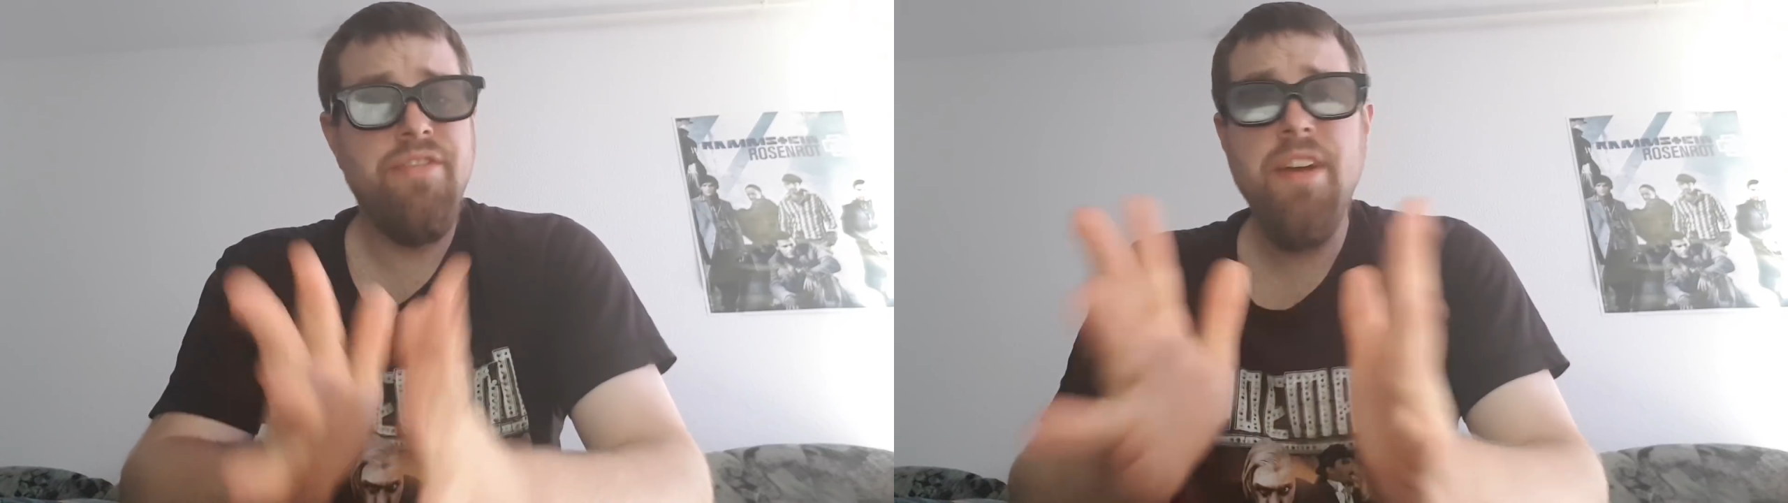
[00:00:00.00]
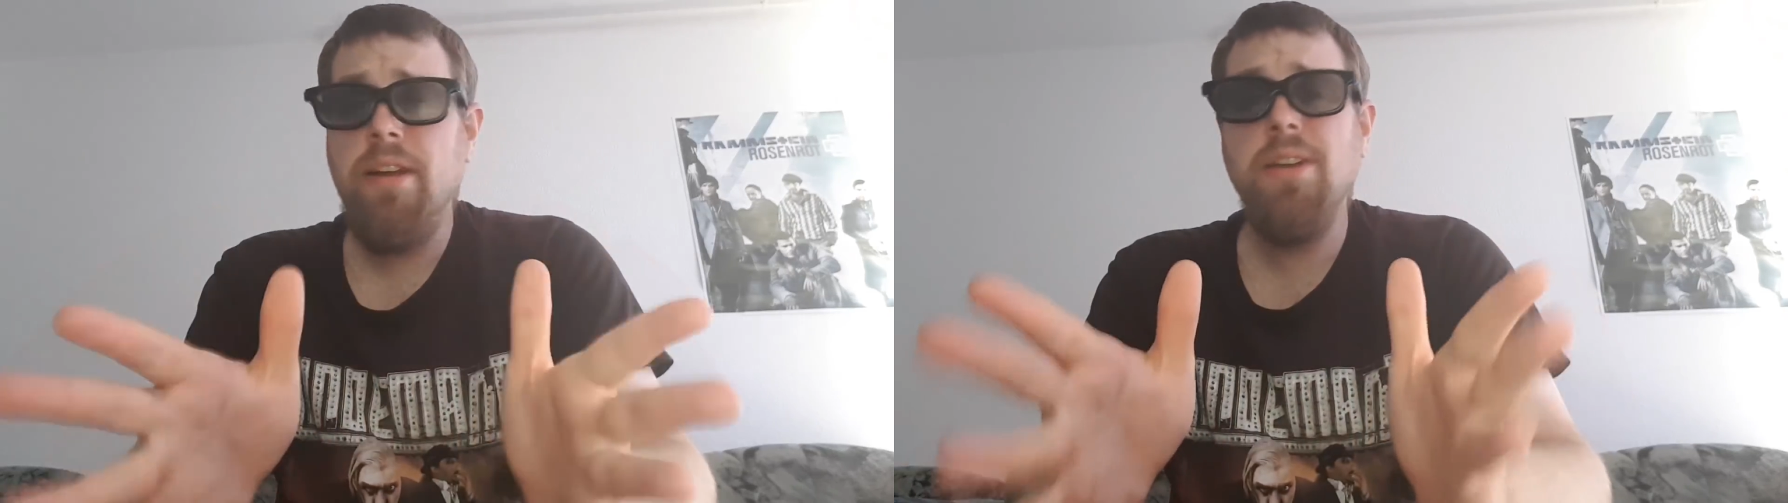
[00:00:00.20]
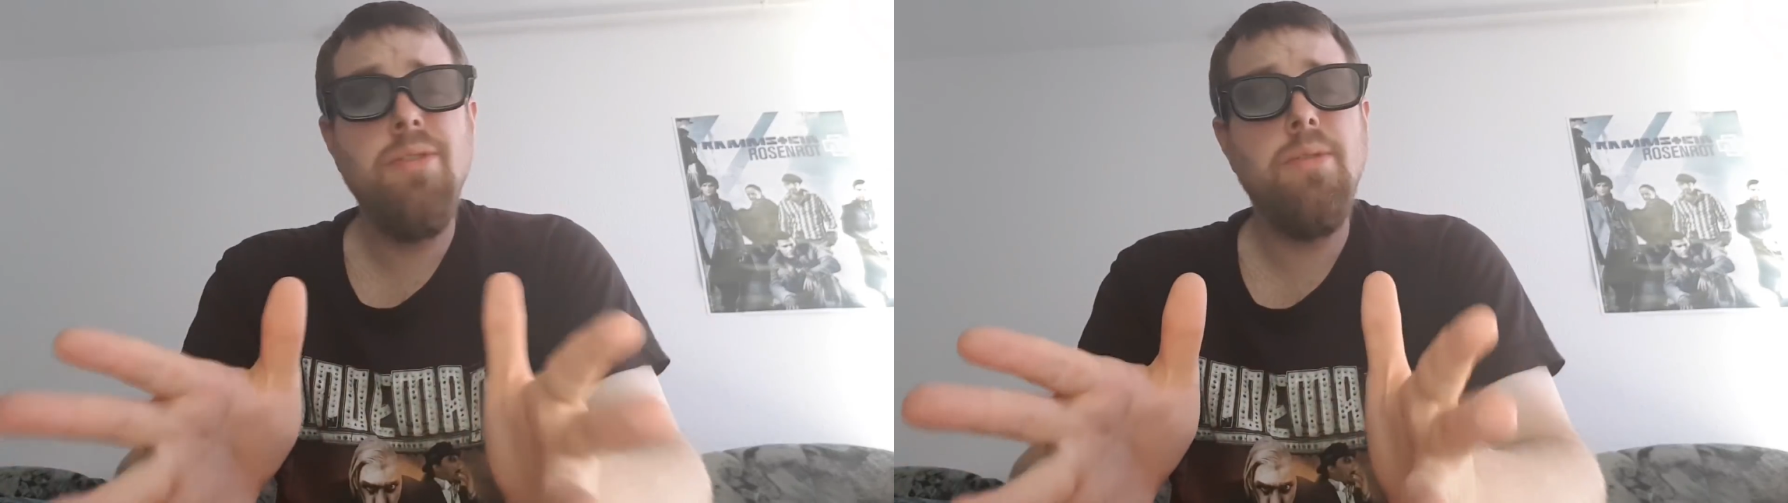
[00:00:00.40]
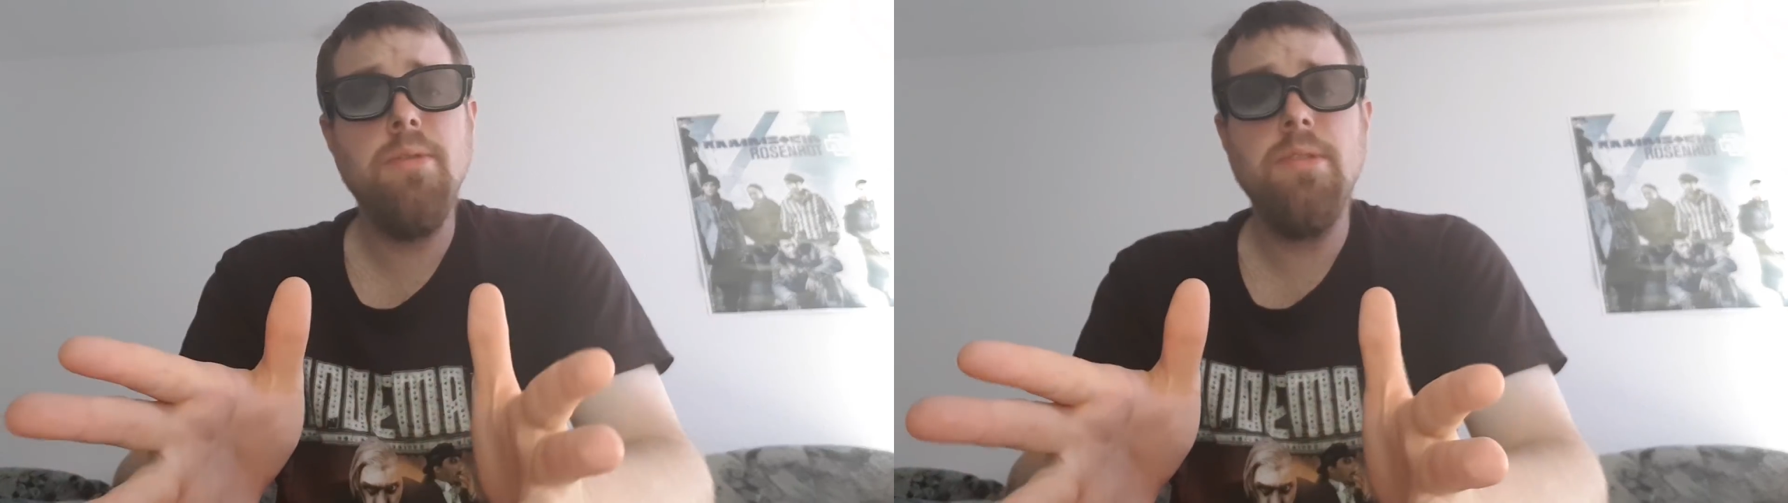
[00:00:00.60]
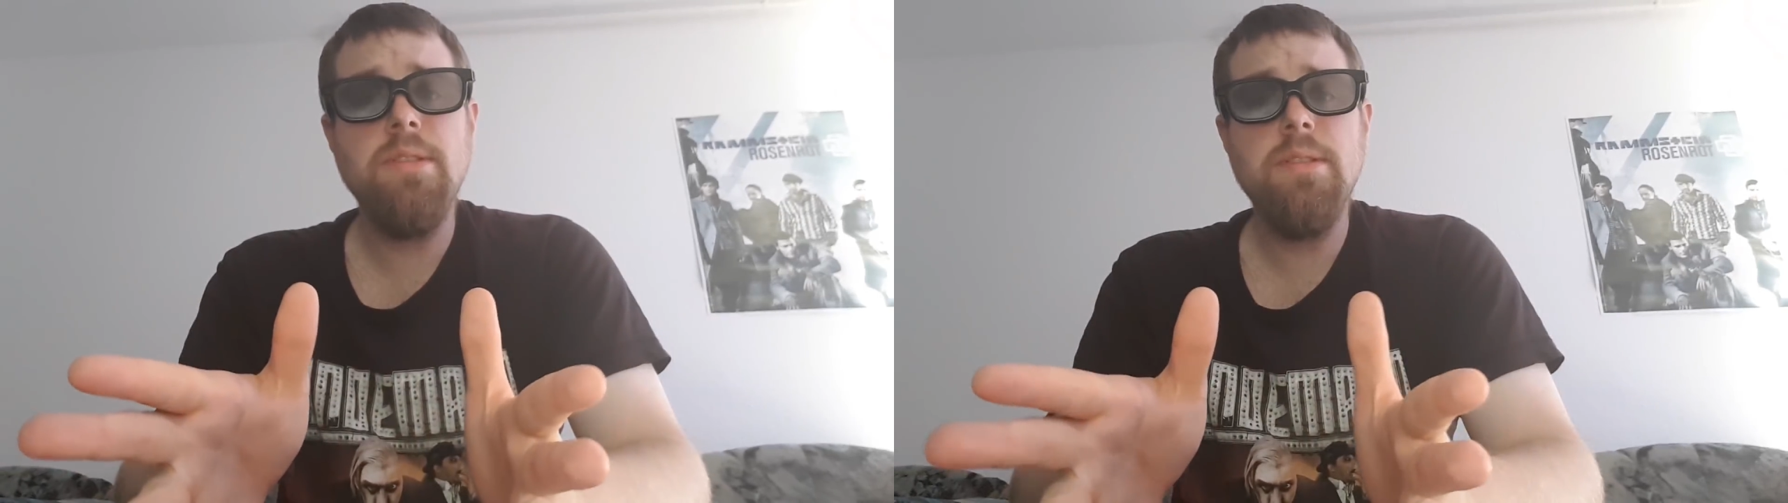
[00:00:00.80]
Very
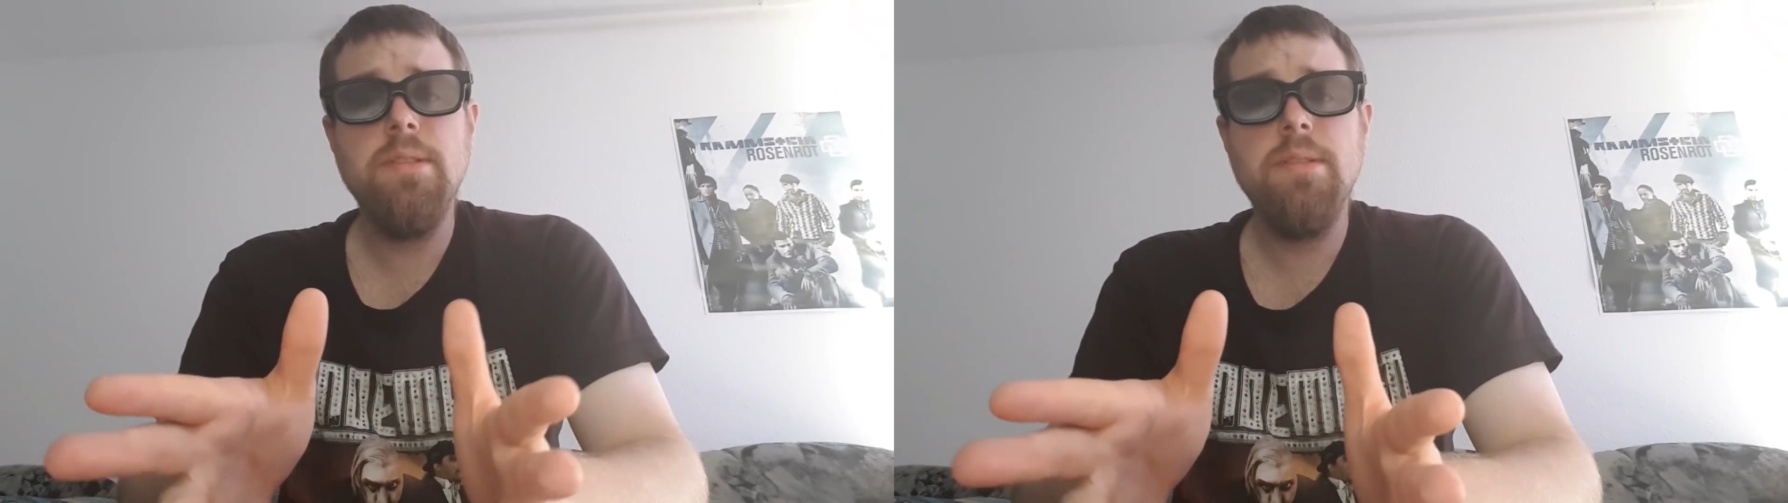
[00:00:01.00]
cool,